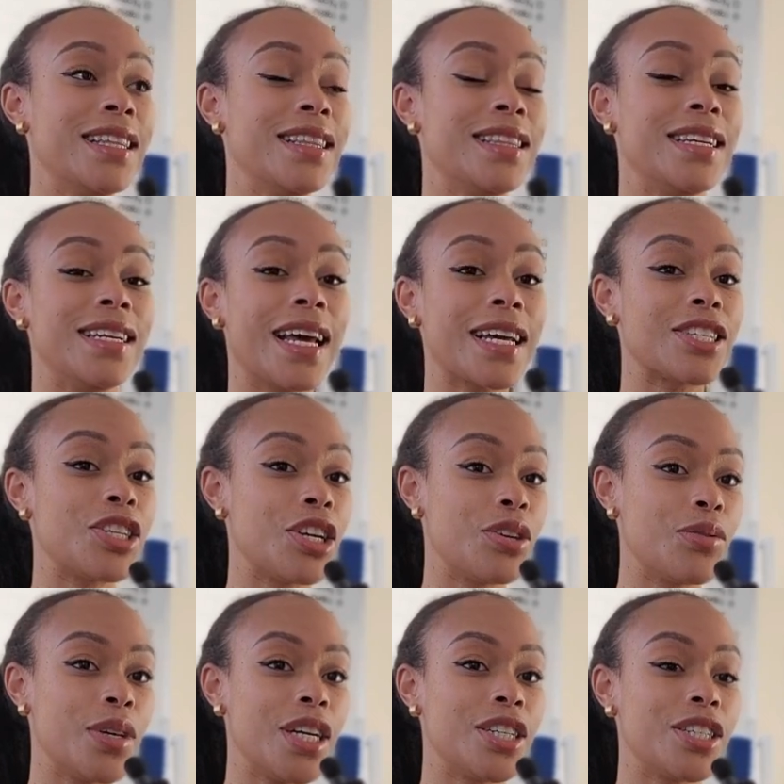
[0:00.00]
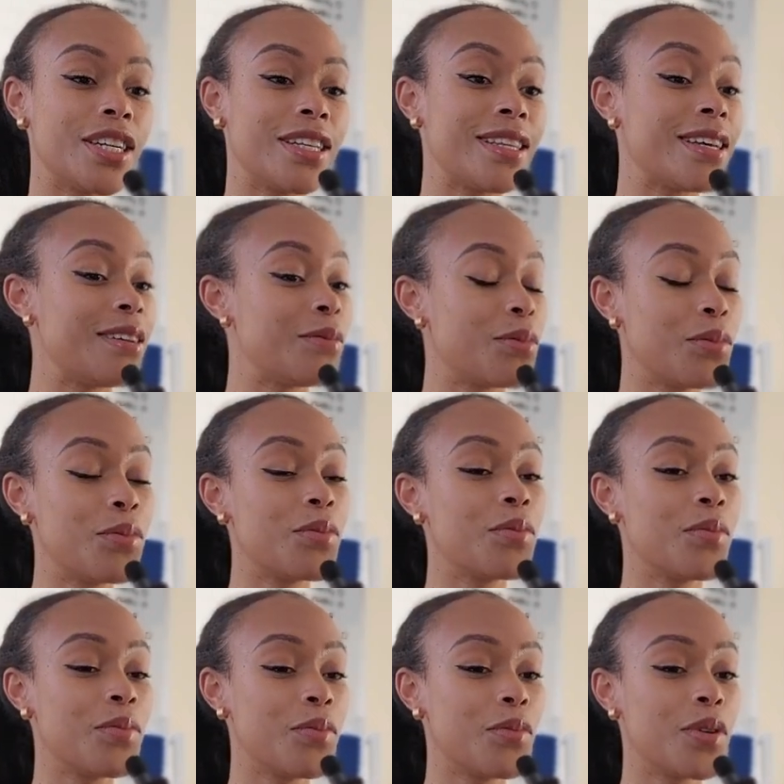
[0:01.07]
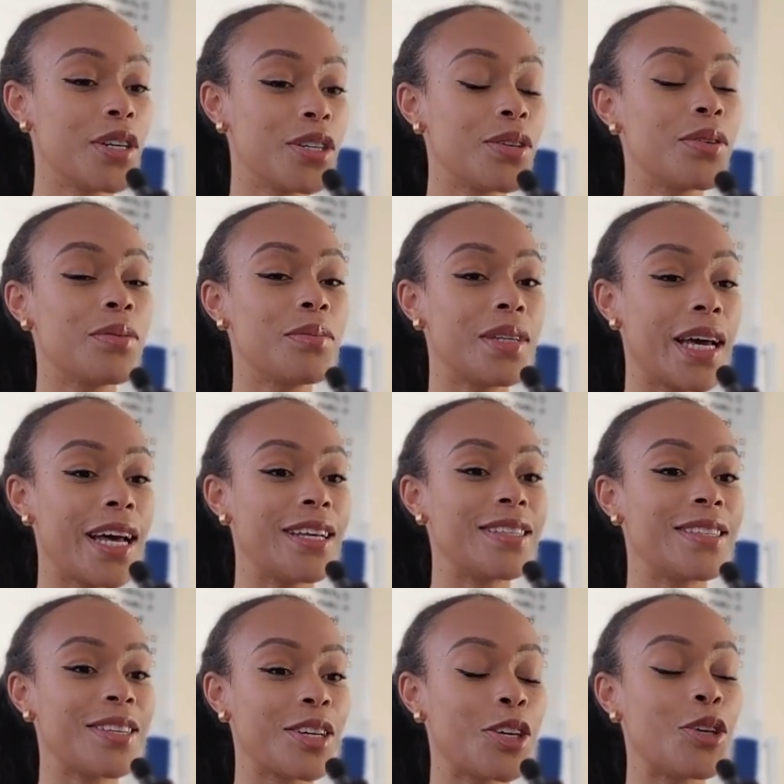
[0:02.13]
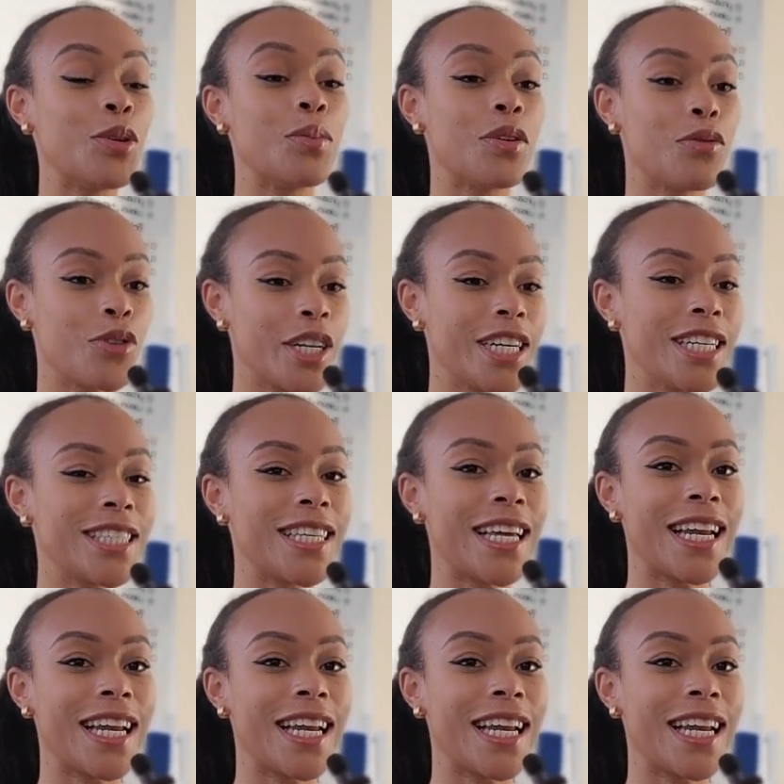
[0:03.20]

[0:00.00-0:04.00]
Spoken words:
the next generation, then we're doomed as a human race.